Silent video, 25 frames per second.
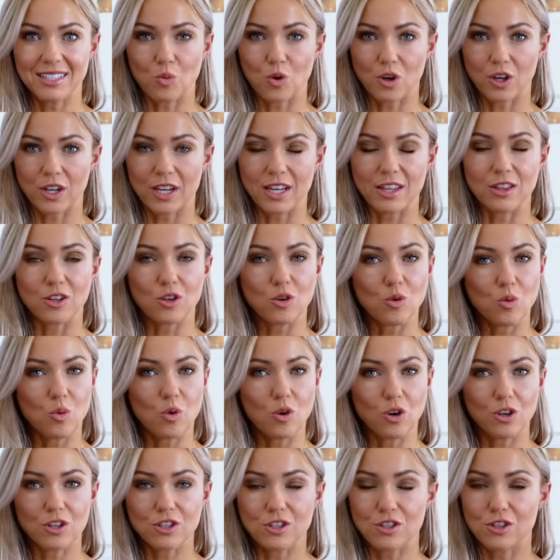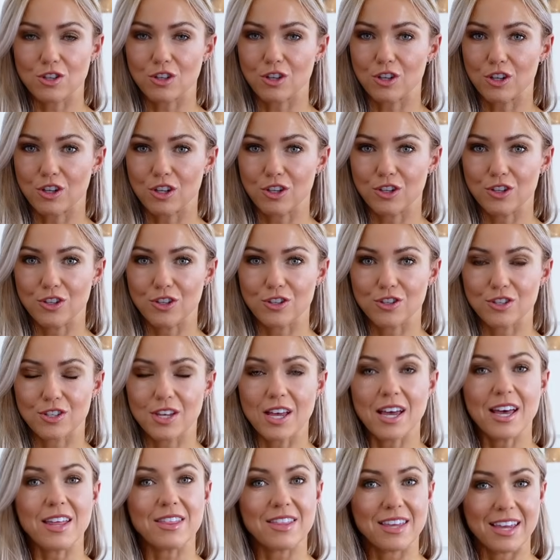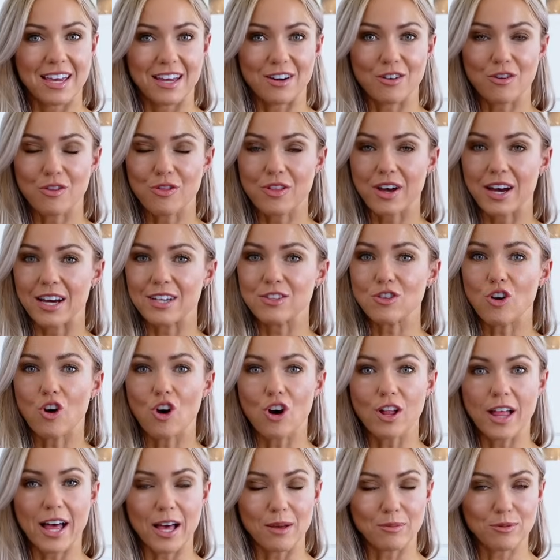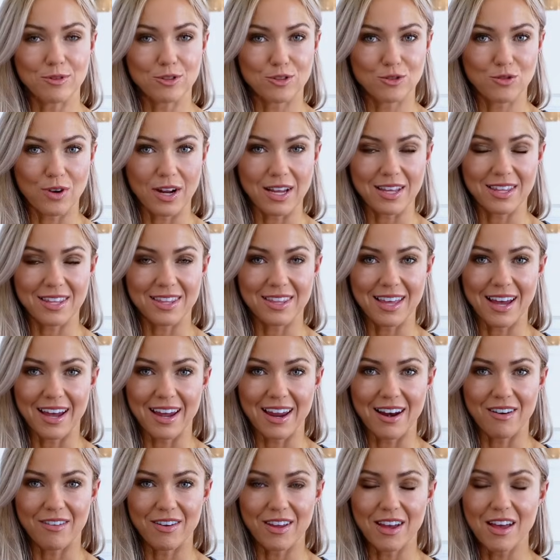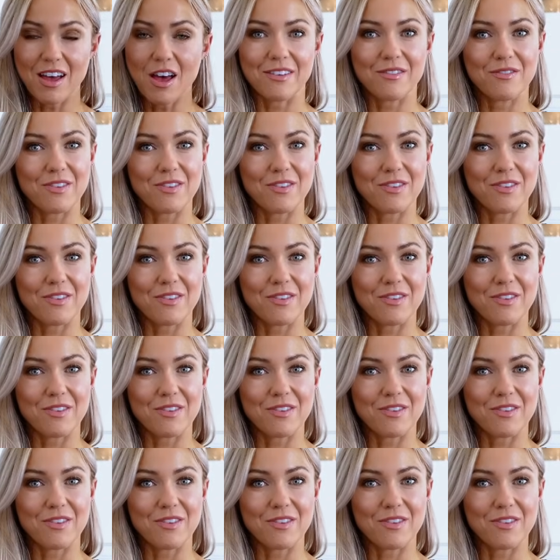Working the quads, the glutes, the inner thighs all help strengthen that area.